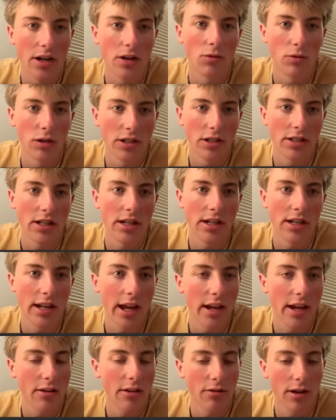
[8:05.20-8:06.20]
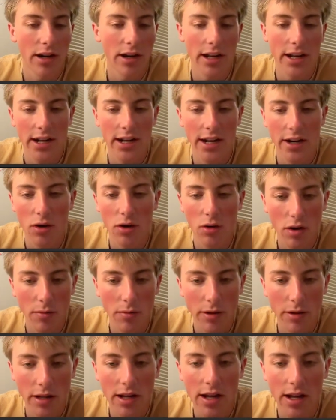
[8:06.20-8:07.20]
a risky day, right? And I don't want to
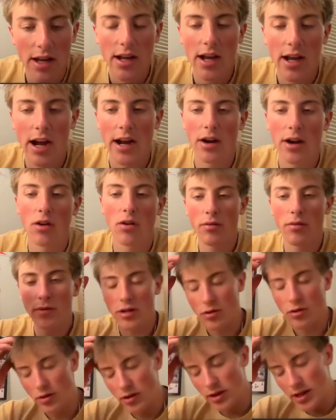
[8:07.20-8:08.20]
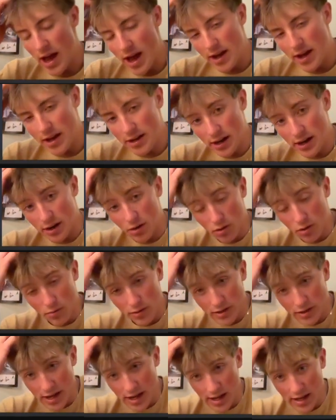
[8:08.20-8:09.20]
be doing that. I don't want to
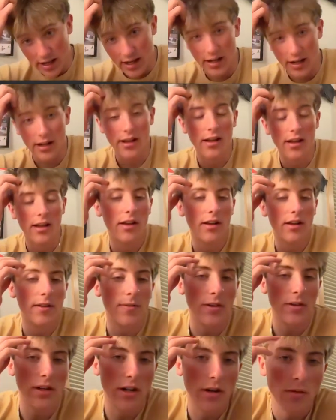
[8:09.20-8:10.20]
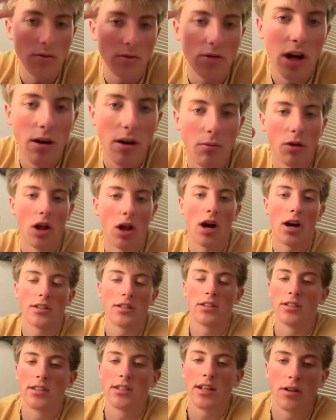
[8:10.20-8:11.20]
be taking, dumb
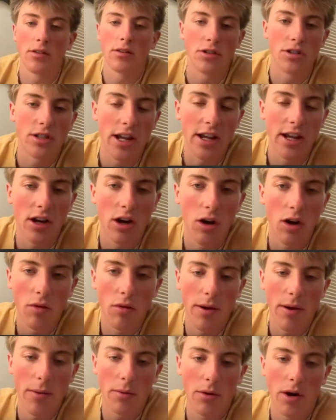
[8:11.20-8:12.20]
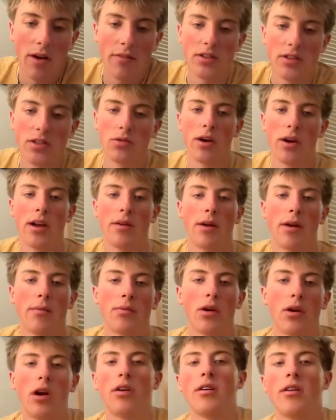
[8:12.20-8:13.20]
losses that'll just take all of my profits away and my
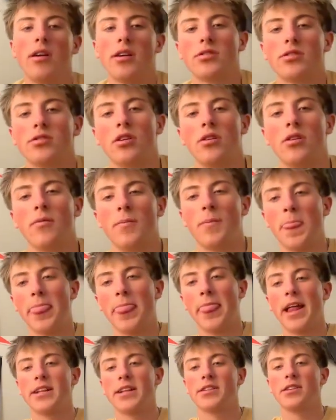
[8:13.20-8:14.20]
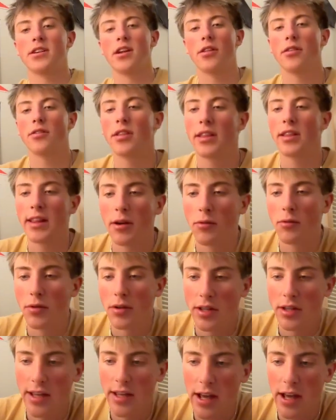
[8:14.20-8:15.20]
progress. So that's another thing that
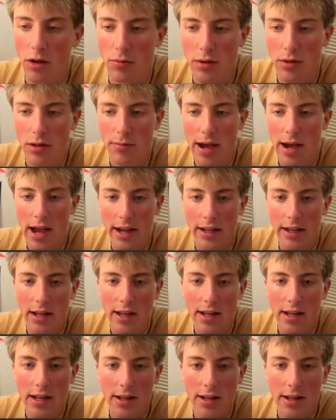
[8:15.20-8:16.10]
really held me back